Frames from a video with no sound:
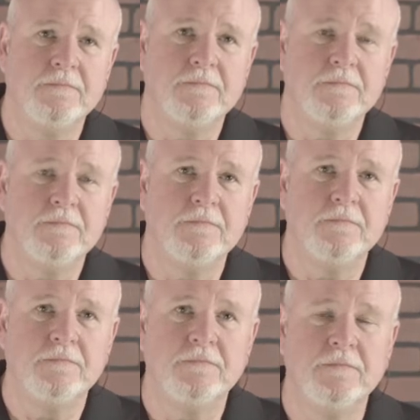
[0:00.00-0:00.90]

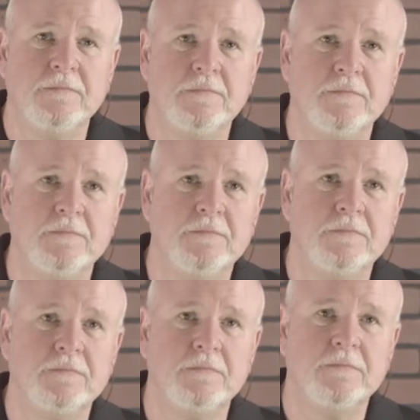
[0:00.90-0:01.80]

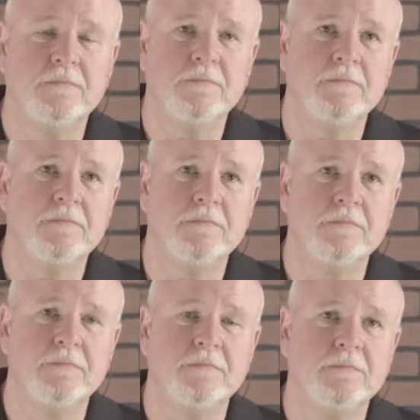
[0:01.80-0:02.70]

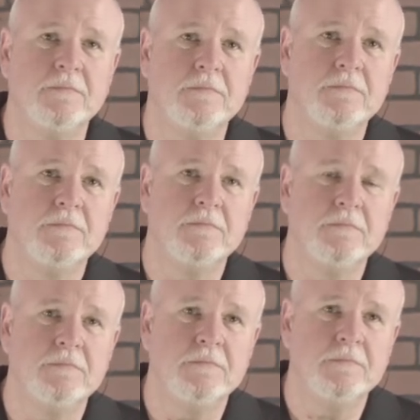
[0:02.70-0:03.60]

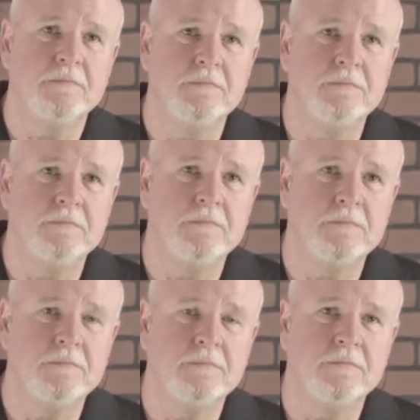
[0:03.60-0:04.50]

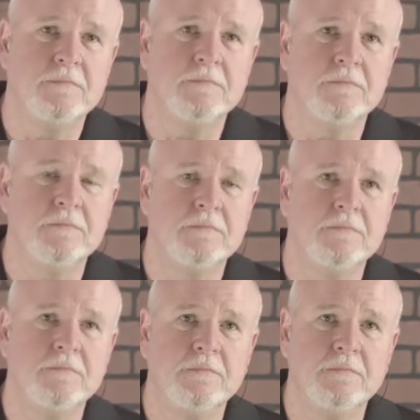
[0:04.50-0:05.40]

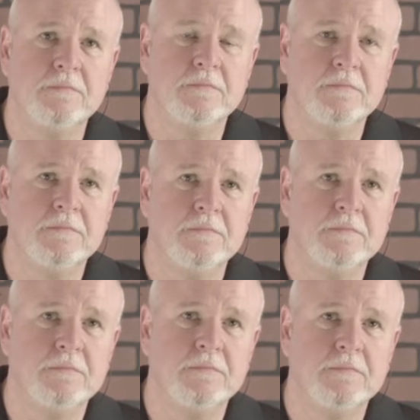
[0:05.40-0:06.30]

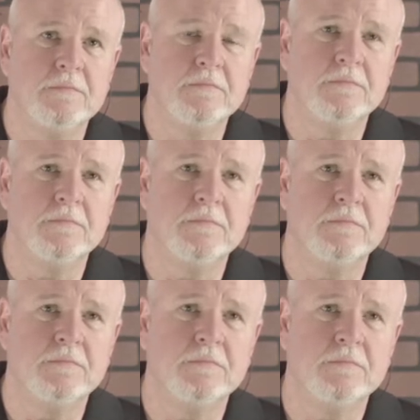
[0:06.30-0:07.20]

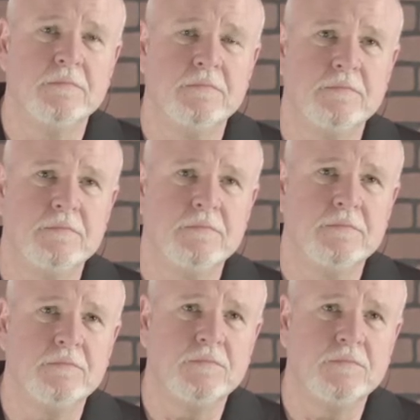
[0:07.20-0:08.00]
This person isn't speaking.